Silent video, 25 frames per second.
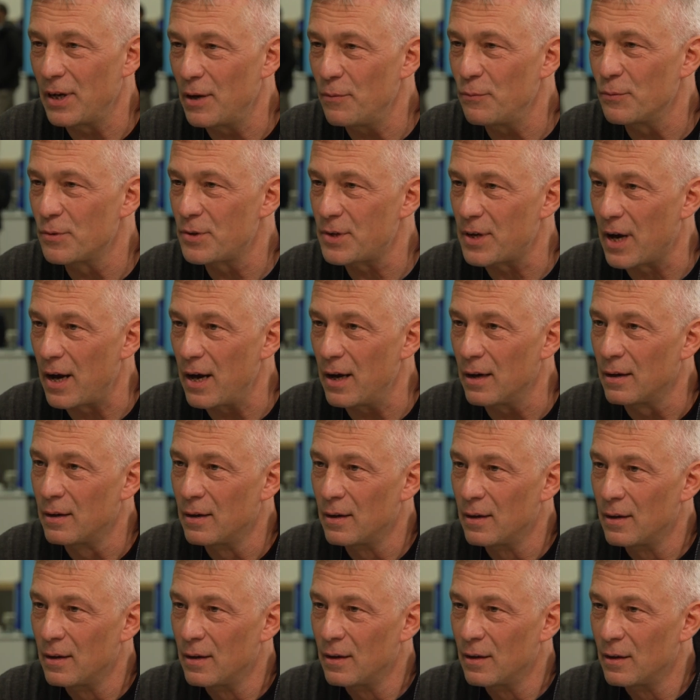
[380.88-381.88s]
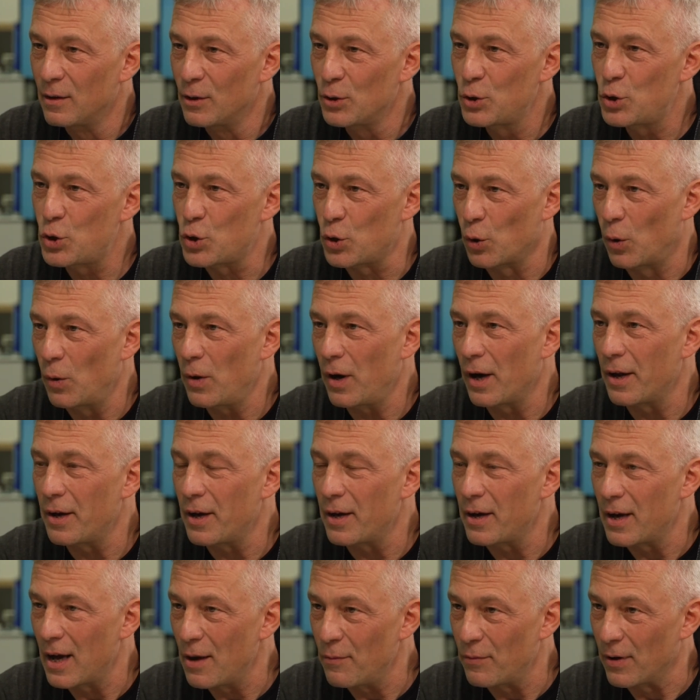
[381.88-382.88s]
even say stronger
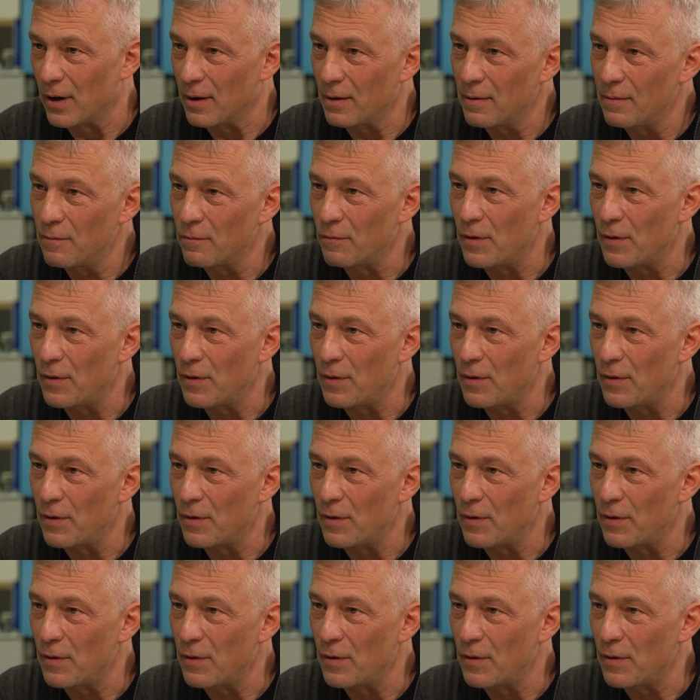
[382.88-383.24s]
than ever.